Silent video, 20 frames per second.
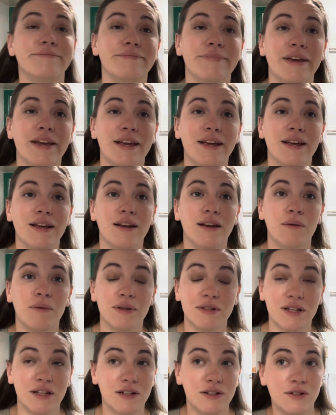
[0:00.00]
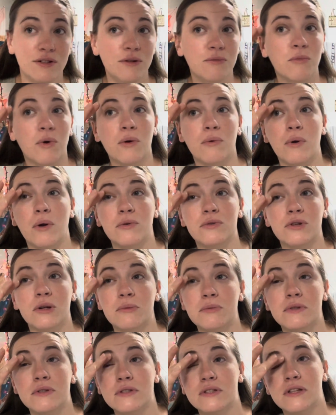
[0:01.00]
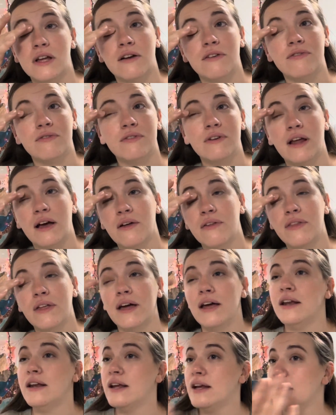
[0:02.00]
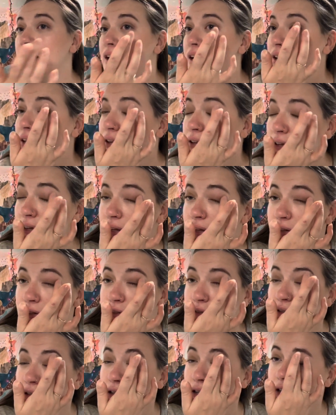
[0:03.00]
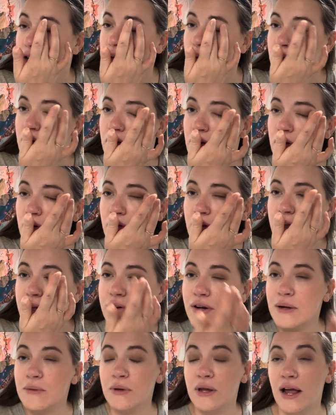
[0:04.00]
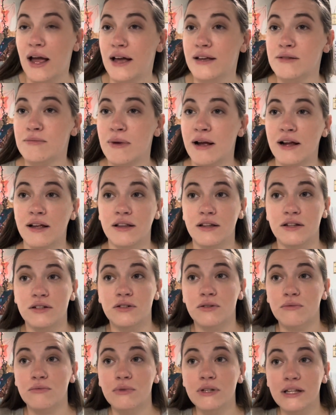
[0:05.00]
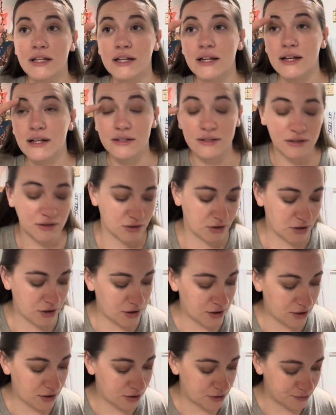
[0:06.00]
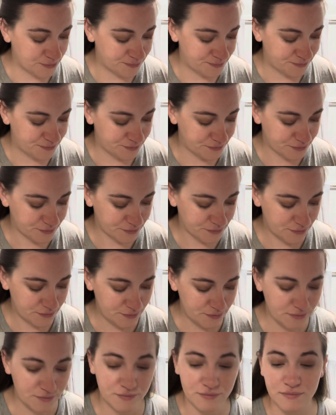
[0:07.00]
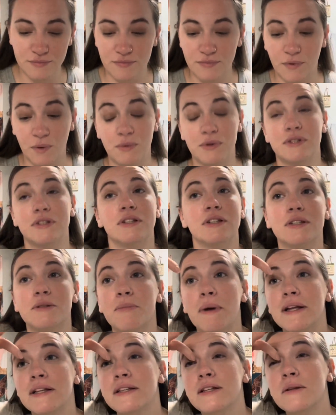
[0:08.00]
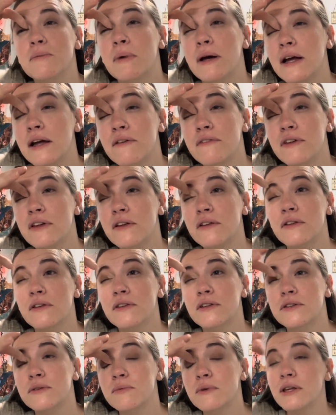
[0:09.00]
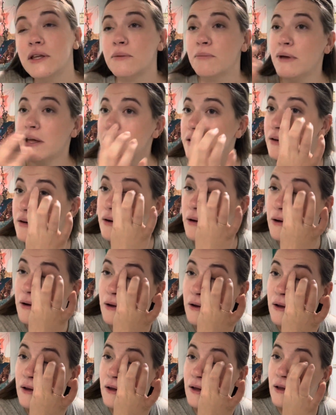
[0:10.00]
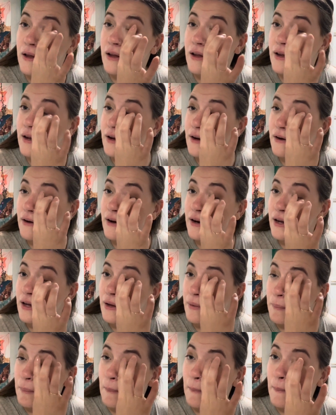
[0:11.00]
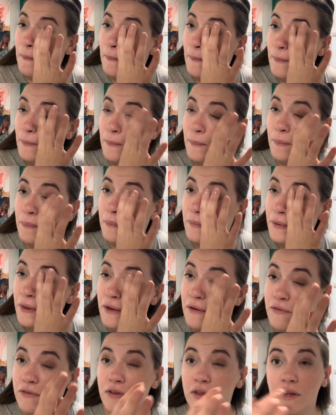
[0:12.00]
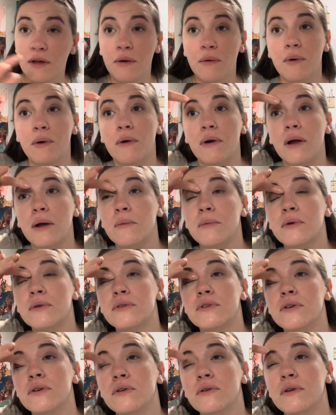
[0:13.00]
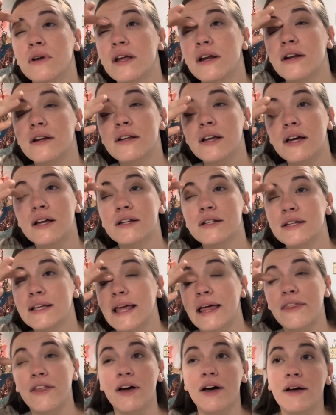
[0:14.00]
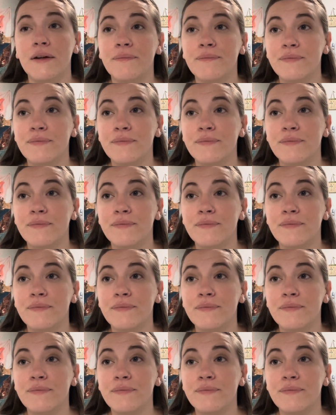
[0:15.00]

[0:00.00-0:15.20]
and I'm excited to do more road trips and stuff now that it is Really great gas mileage, really nice little car. I wasn't expecting to buy a vehicle this week, but here I am. Thankfully, we were able to get it together.